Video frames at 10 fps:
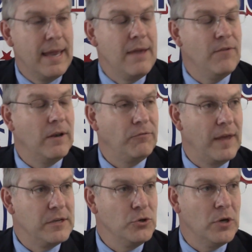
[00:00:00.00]
Even if
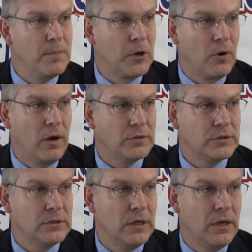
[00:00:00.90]
they do come
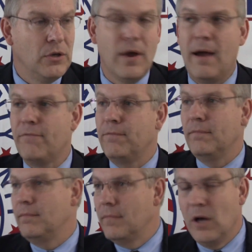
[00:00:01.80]
across, you have
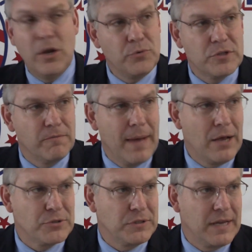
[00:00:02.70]
hundreds of
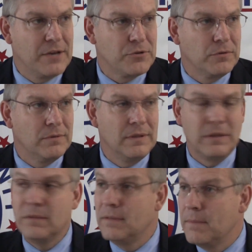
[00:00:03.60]
miles of desert,
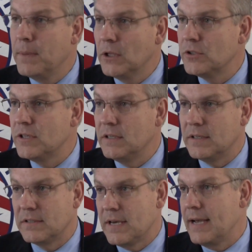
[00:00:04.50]
the ability to
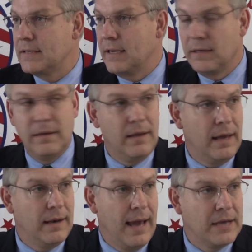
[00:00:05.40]
detect
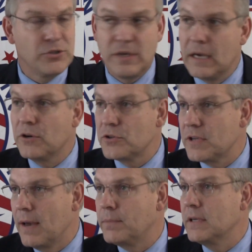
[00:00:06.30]
and actually
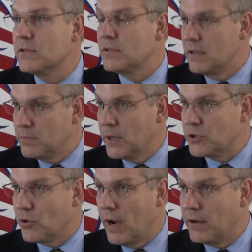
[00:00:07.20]
intercept is
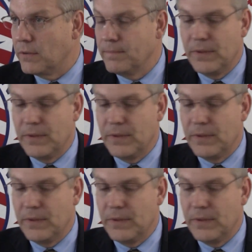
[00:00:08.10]
much greater.